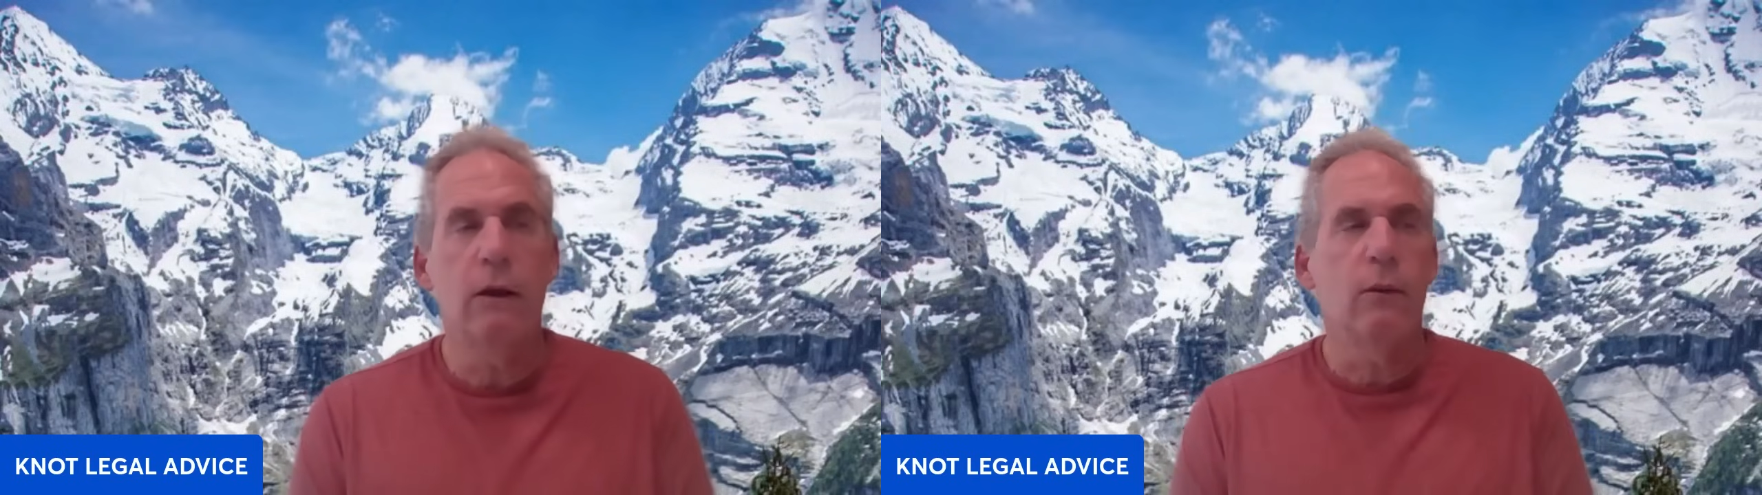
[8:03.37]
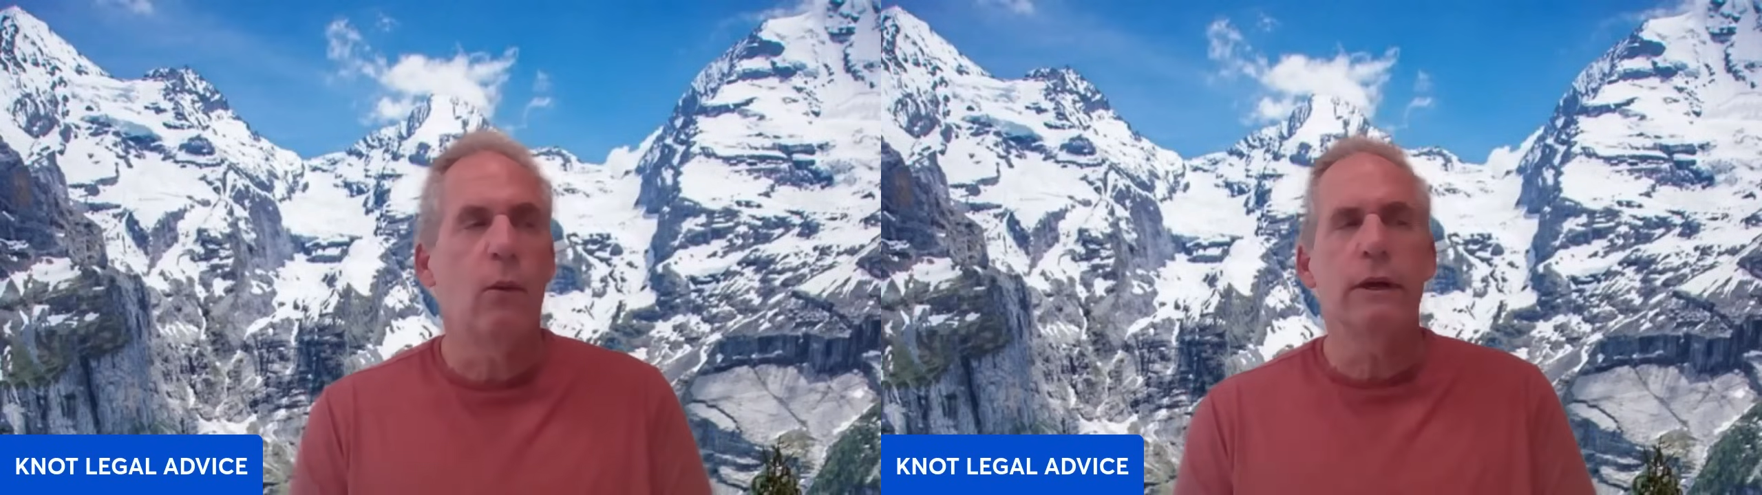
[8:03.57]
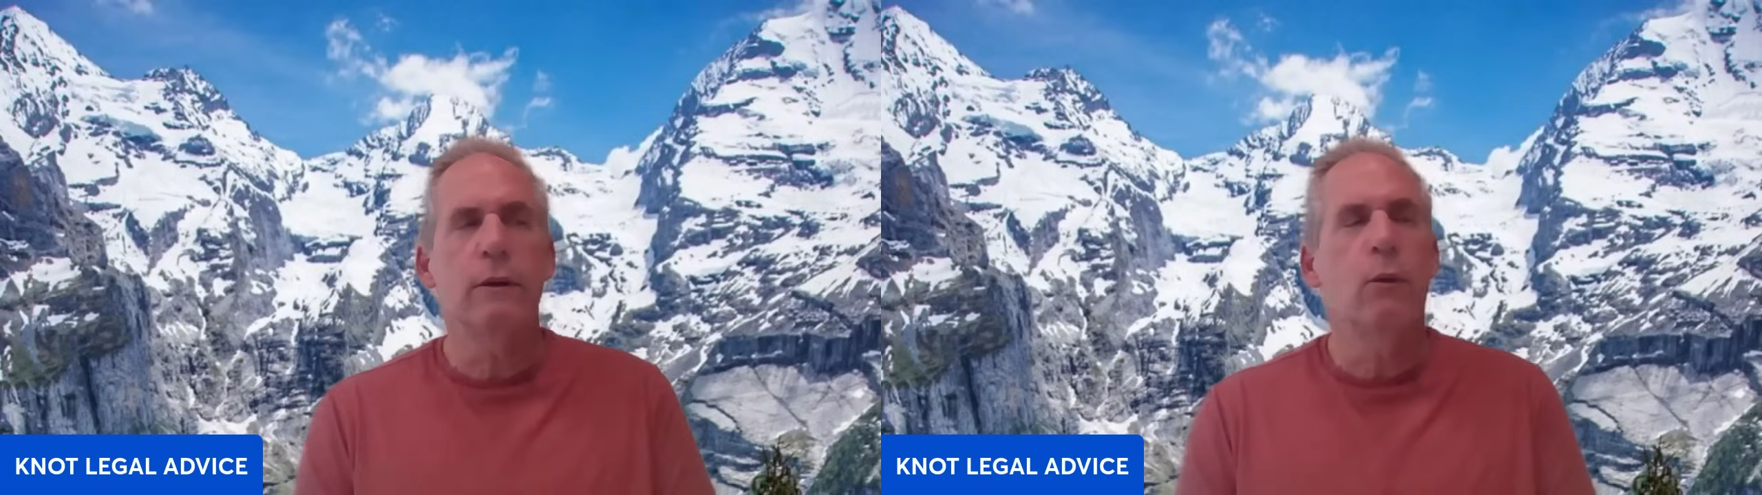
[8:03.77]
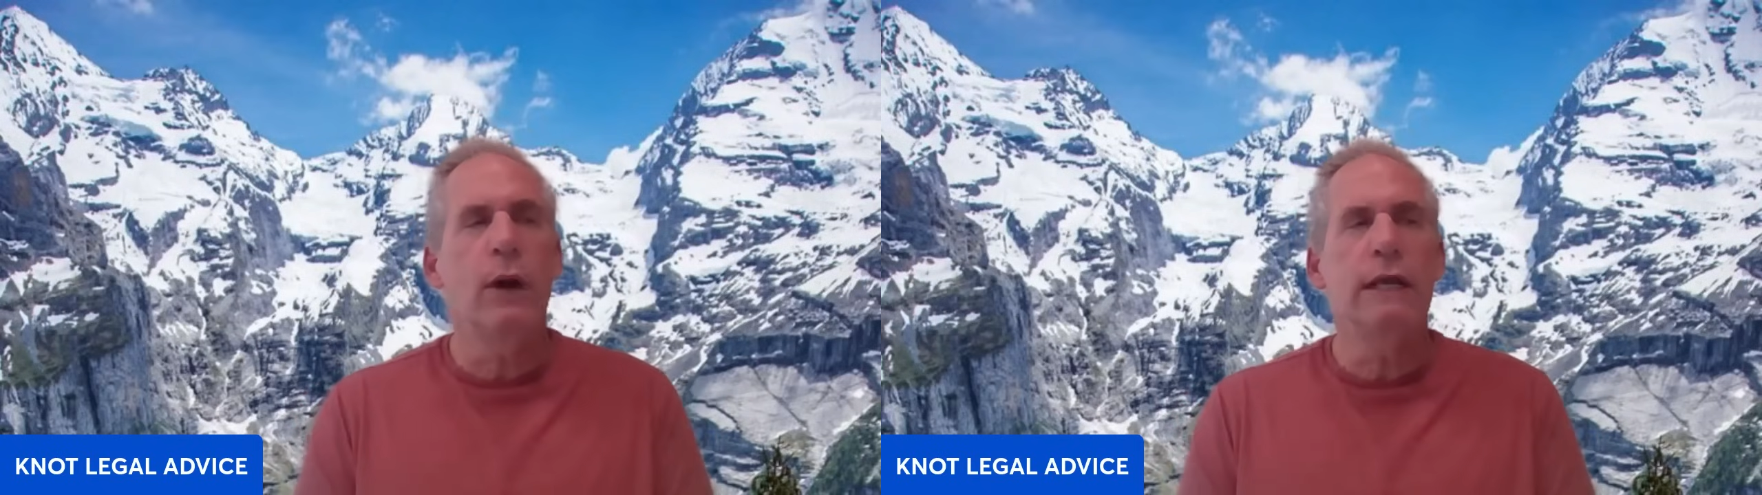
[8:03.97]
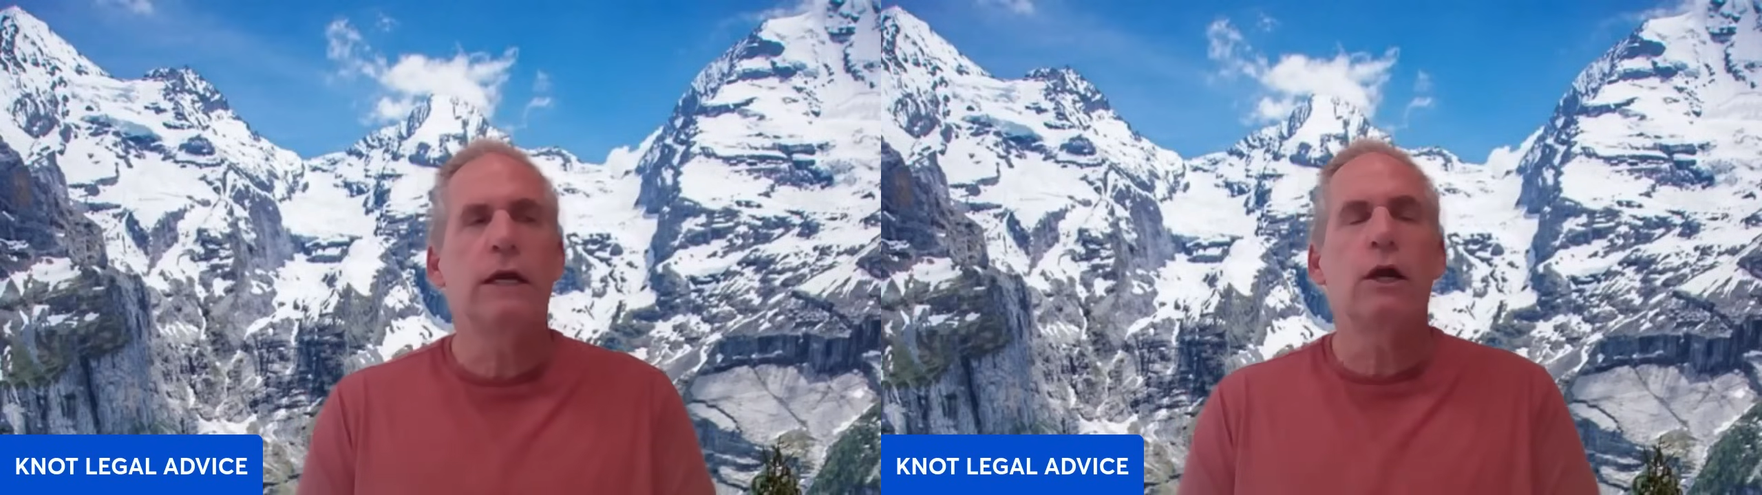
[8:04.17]
or what
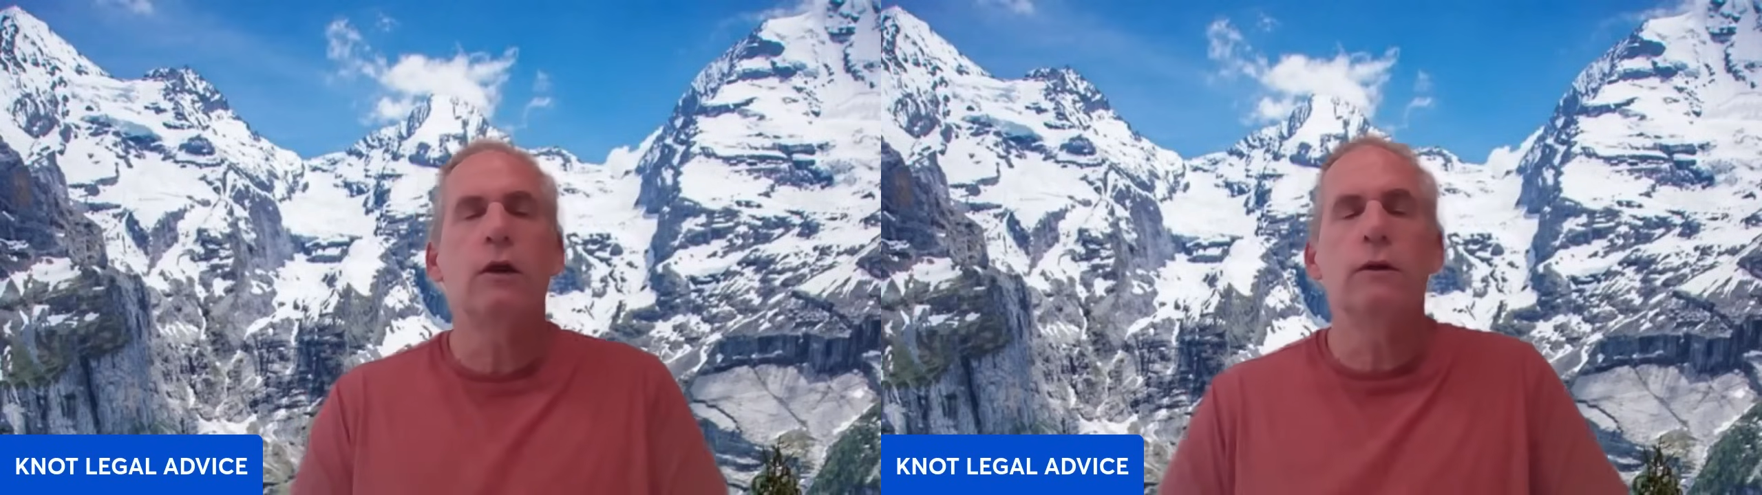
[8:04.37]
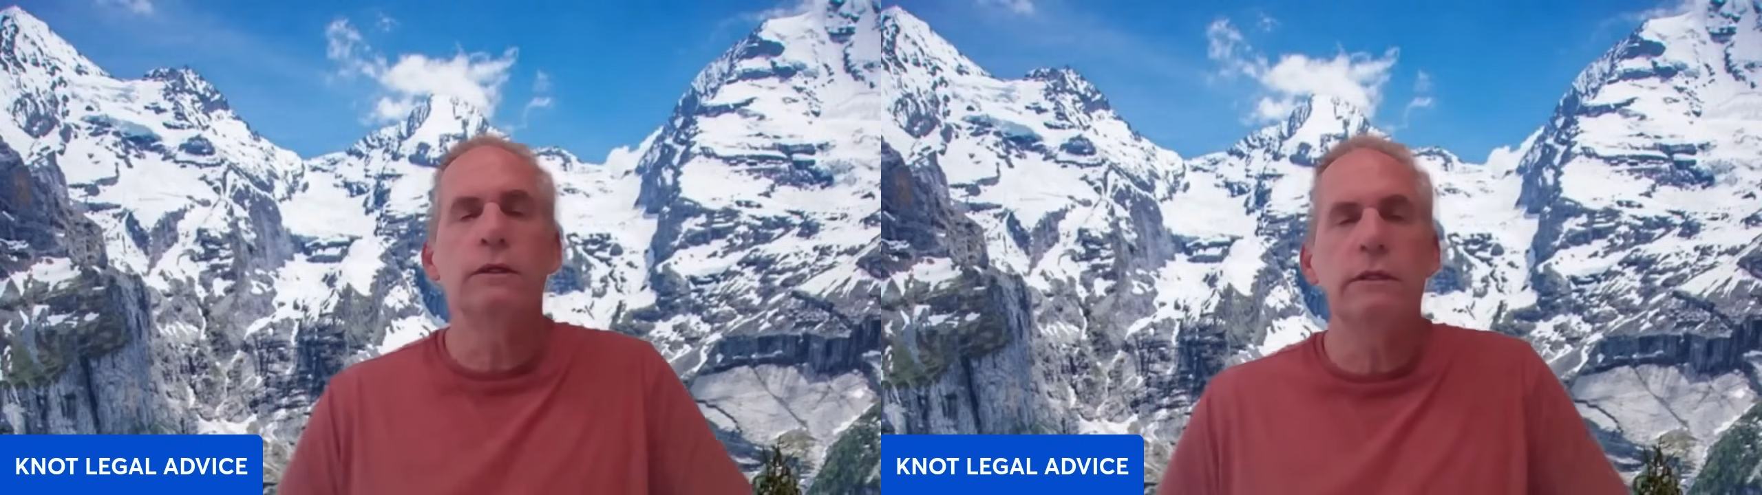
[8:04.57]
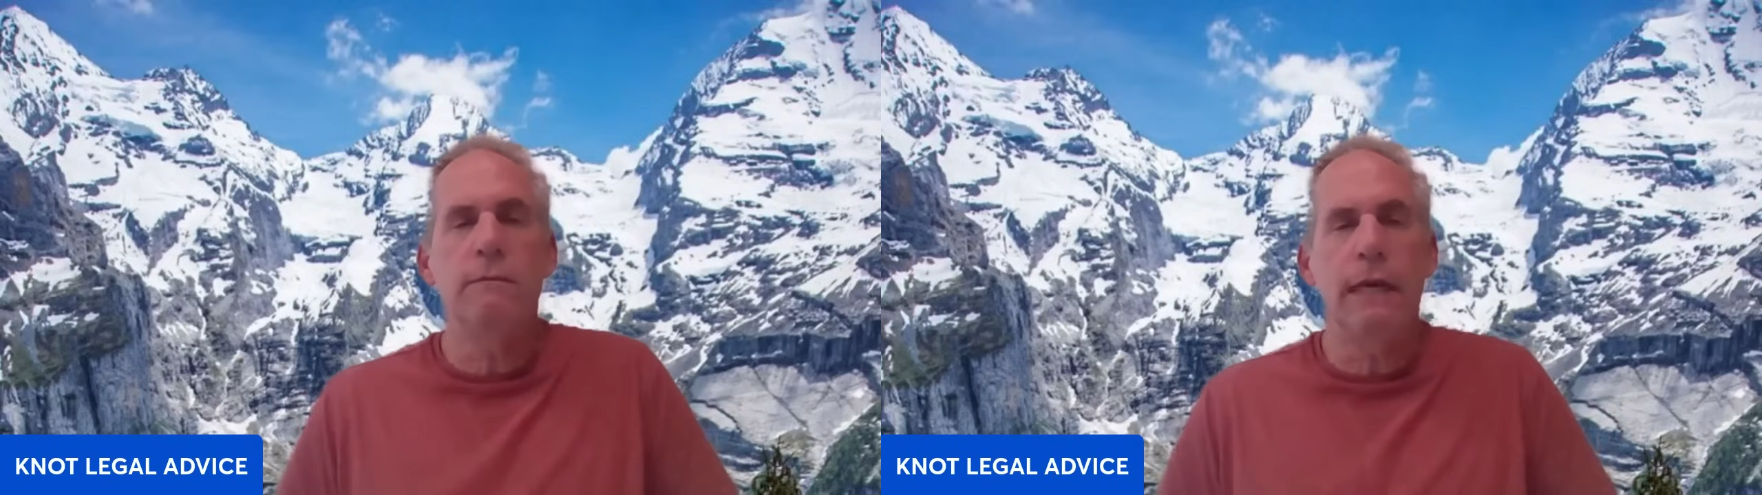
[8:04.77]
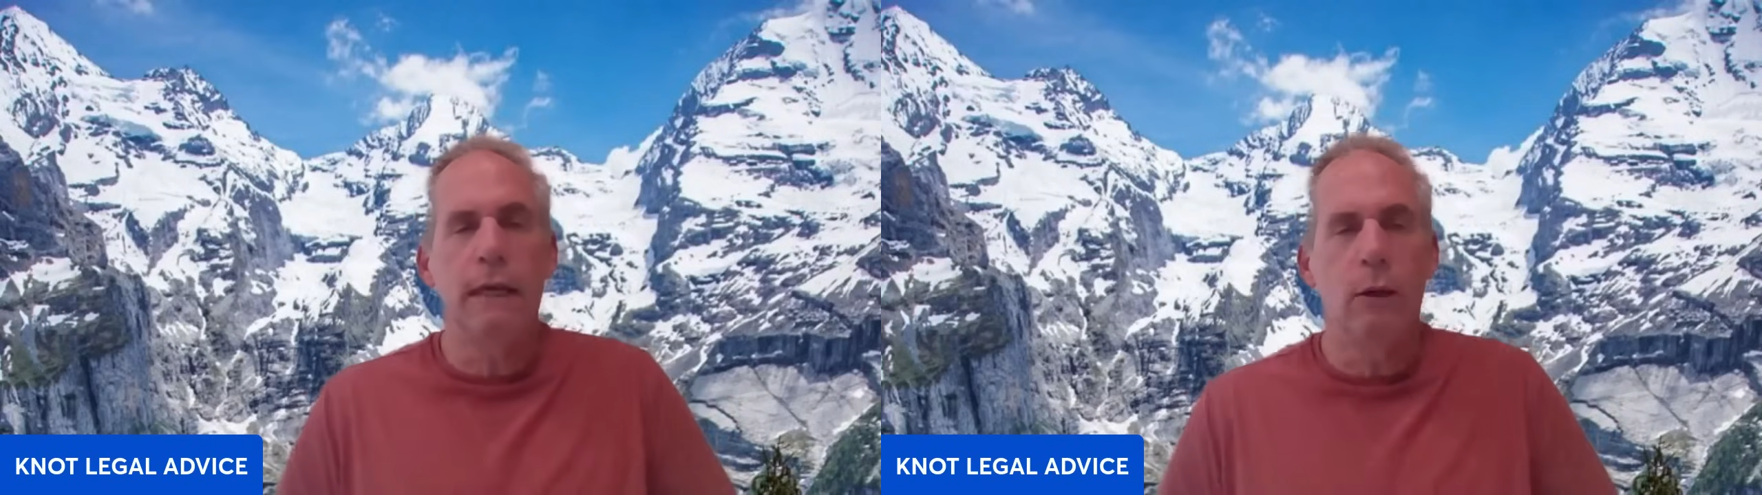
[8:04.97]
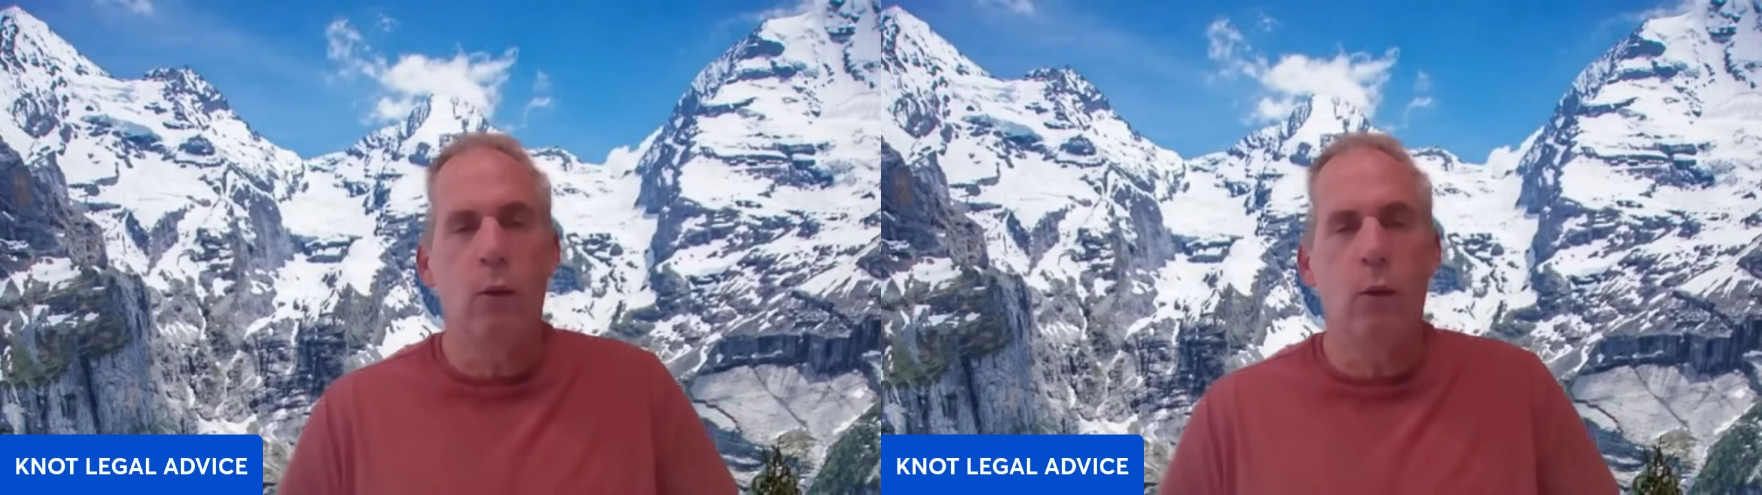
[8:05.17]
what occurred to me?